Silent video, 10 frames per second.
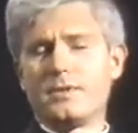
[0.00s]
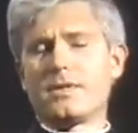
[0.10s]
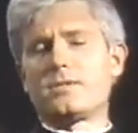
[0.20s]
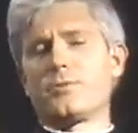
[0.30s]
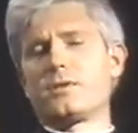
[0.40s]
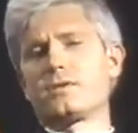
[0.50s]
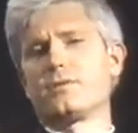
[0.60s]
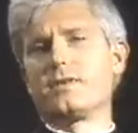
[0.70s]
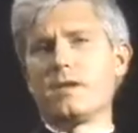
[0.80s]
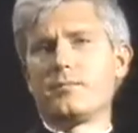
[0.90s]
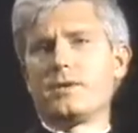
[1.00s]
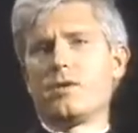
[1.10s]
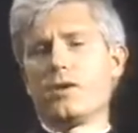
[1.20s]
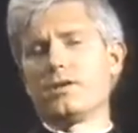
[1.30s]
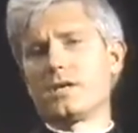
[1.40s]
let's put it this way, they'll be
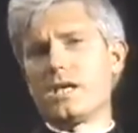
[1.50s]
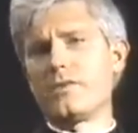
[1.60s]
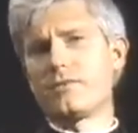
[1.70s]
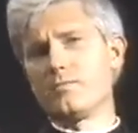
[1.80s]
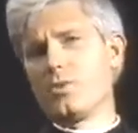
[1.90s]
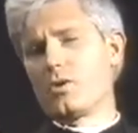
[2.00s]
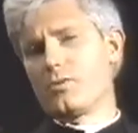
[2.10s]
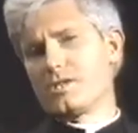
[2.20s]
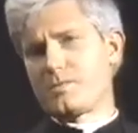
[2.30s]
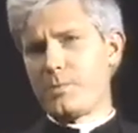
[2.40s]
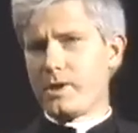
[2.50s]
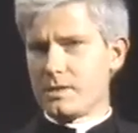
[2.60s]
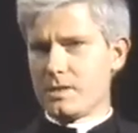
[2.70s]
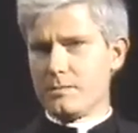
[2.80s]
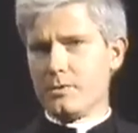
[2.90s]
held even more
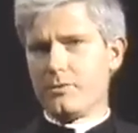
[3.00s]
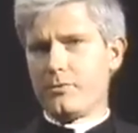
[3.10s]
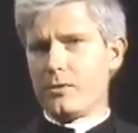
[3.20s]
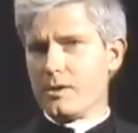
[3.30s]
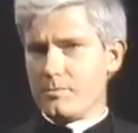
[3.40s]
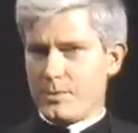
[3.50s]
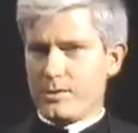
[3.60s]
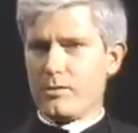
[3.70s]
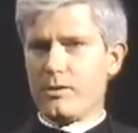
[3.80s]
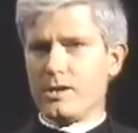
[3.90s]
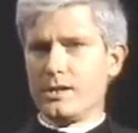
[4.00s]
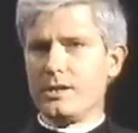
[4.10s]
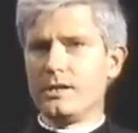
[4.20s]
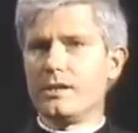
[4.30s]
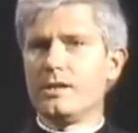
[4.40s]
responsible for
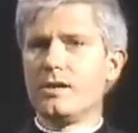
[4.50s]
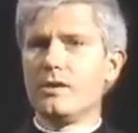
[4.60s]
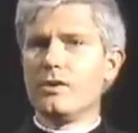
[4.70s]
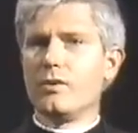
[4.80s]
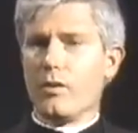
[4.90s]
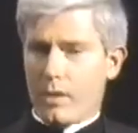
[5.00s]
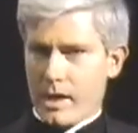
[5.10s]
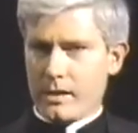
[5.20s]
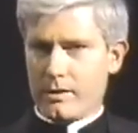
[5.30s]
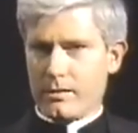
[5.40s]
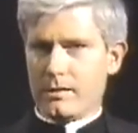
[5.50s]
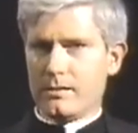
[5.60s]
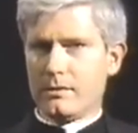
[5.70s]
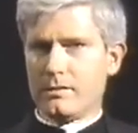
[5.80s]
impurity or anger